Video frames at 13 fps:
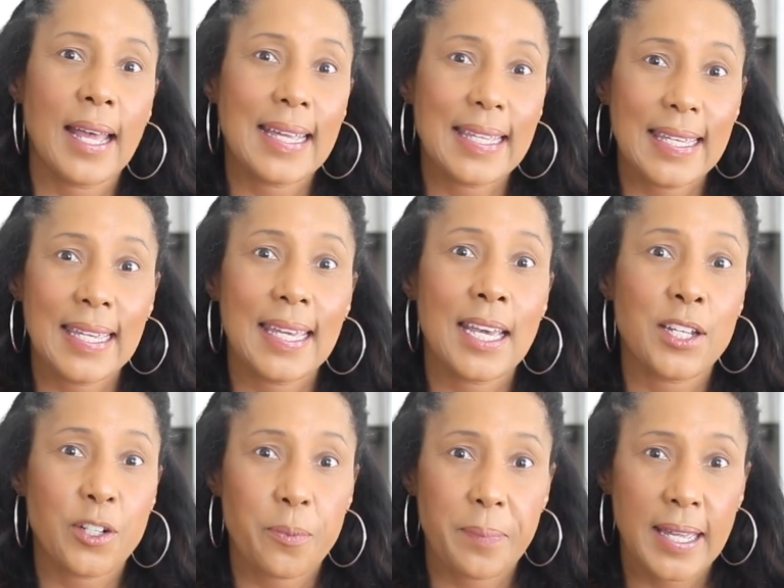and ghee
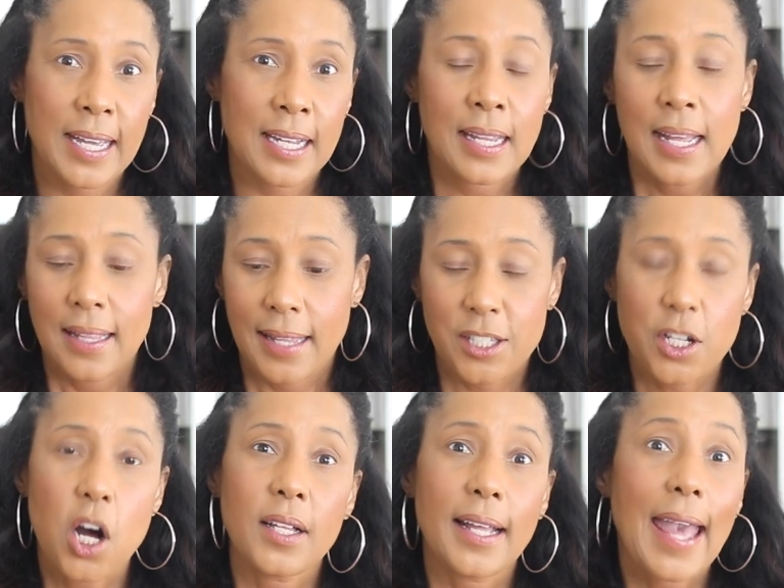in your pan. Let's
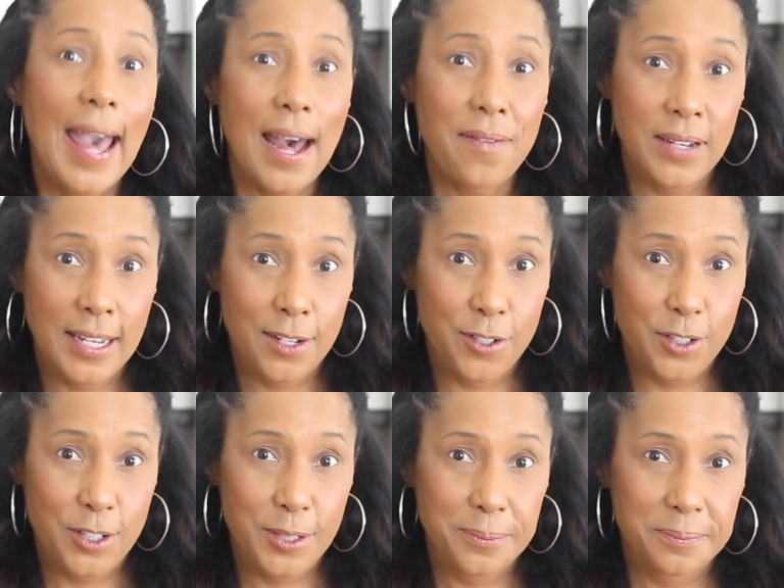call it 1/2 inch.